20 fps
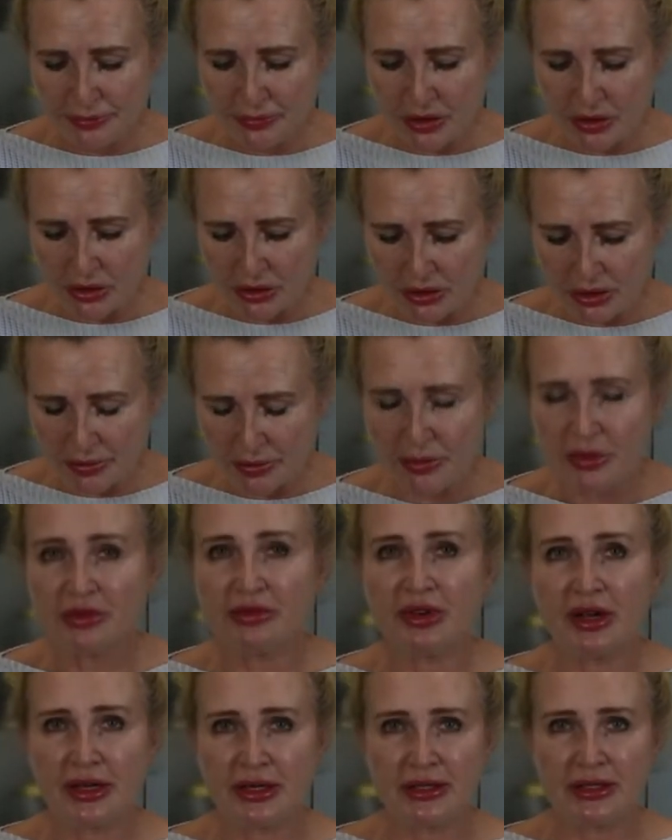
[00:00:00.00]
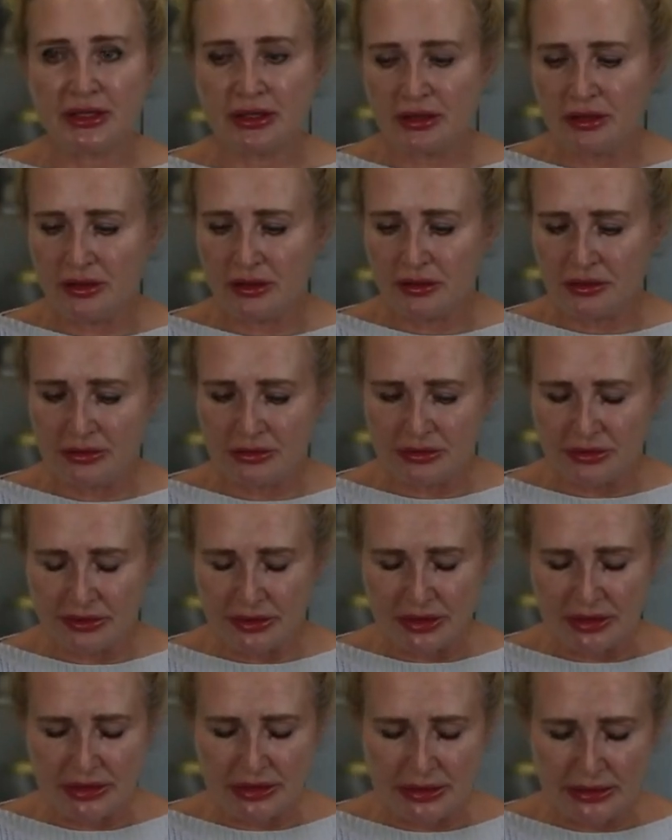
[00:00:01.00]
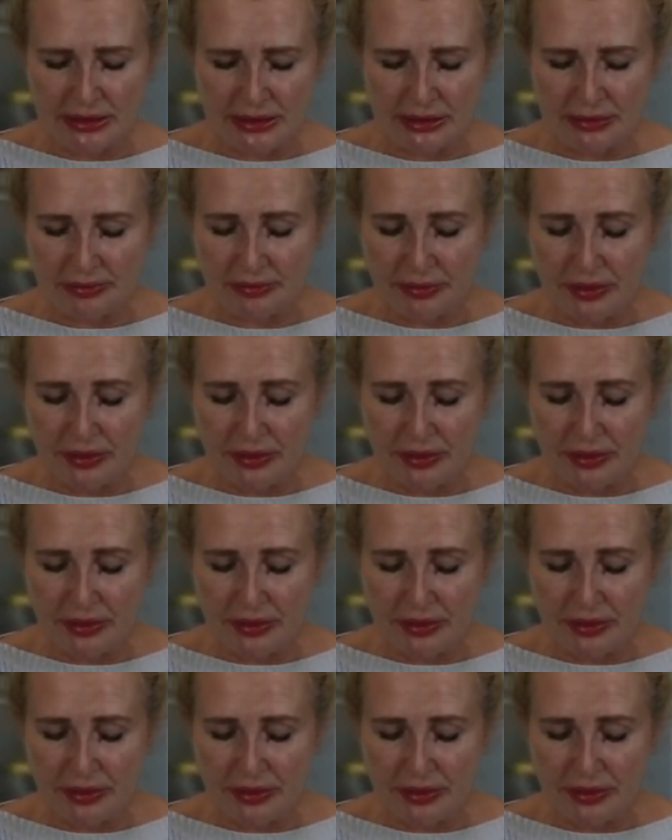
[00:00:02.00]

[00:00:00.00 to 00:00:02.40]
good provider of the heat,